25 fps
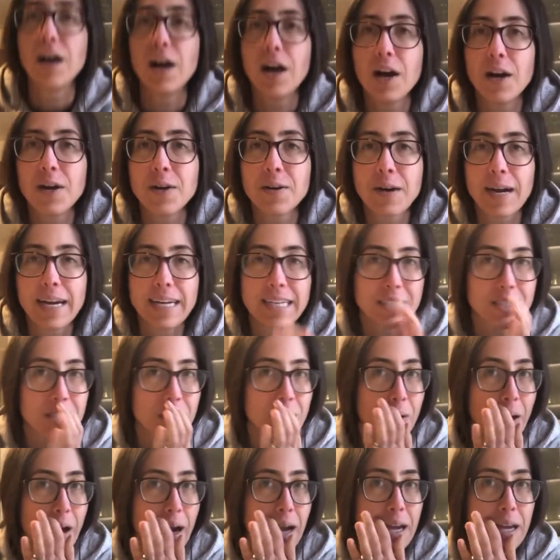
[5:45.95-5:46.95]
Okay,
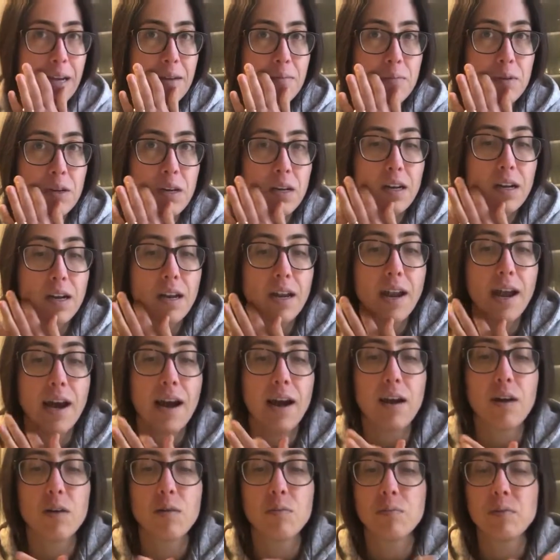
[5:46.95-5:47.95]
so I'm gonna
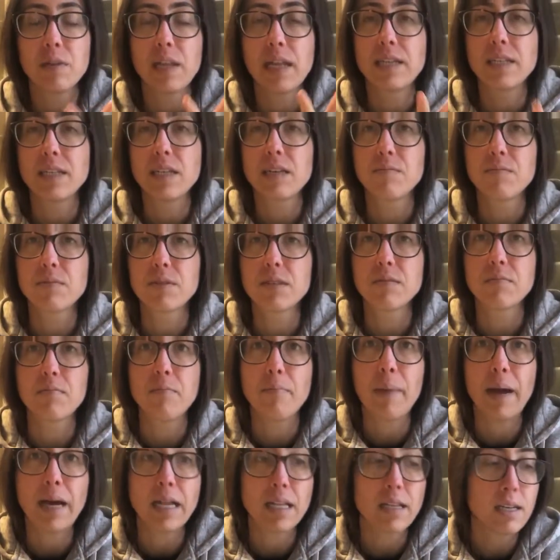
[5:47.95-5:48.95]
now blend up some
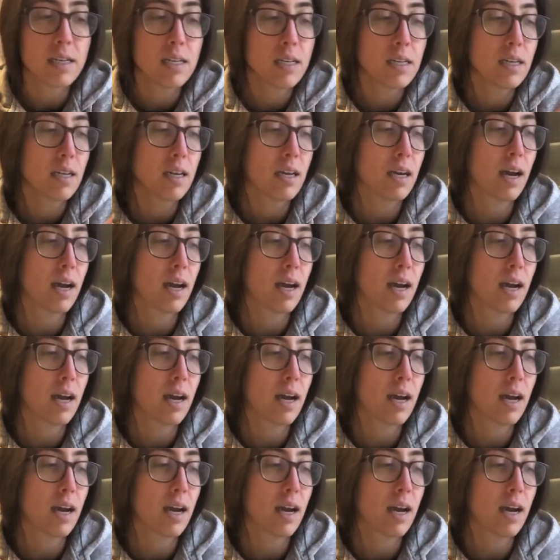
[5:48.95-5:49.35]
melon.